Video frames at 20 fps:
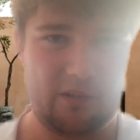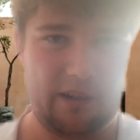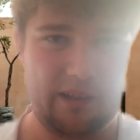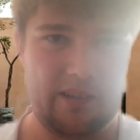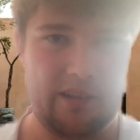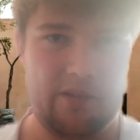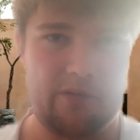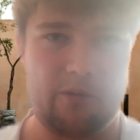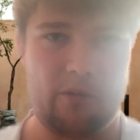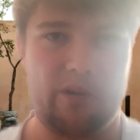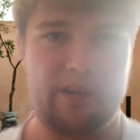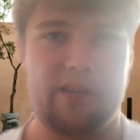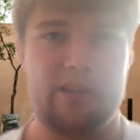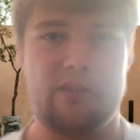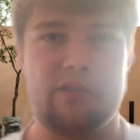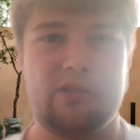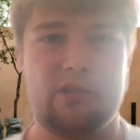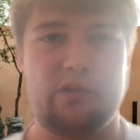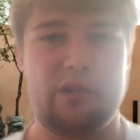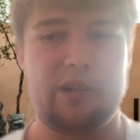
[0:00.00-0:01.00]
don't know if
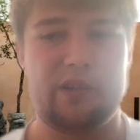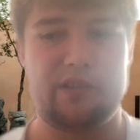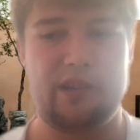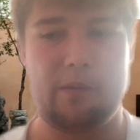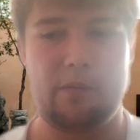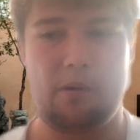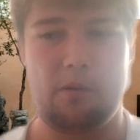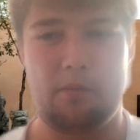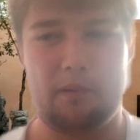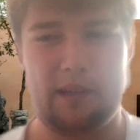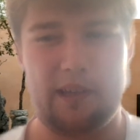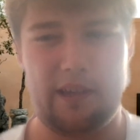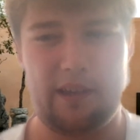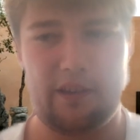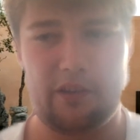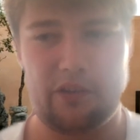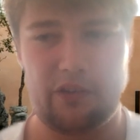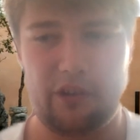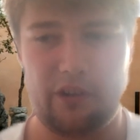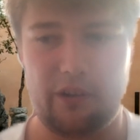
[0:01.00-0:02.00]
Guardiola's addressed that properly
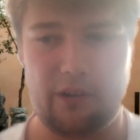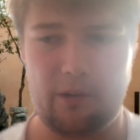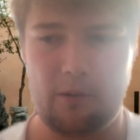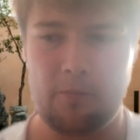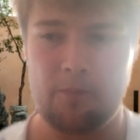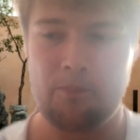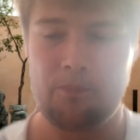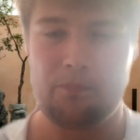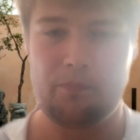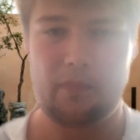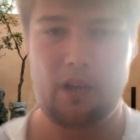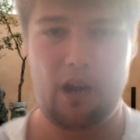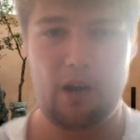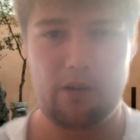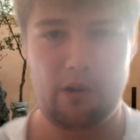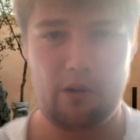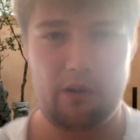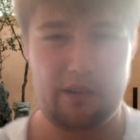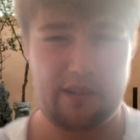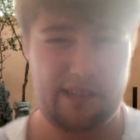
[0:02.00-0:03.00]
yet, so I'll
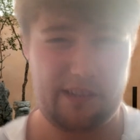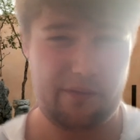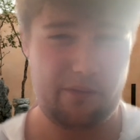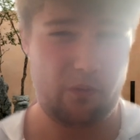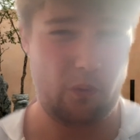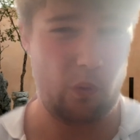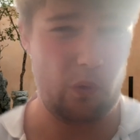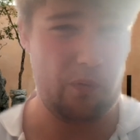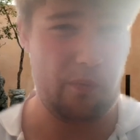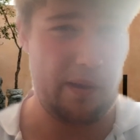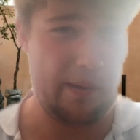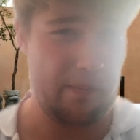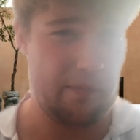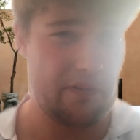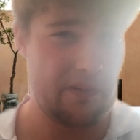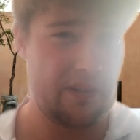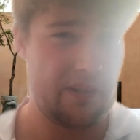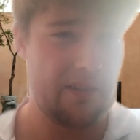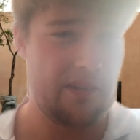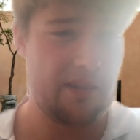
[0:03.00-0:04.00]
go actually 4th maybe
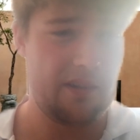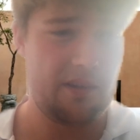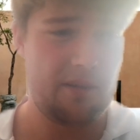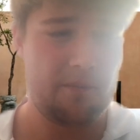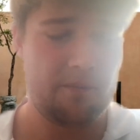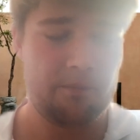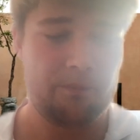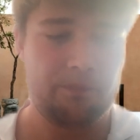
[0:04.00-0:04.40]
for City.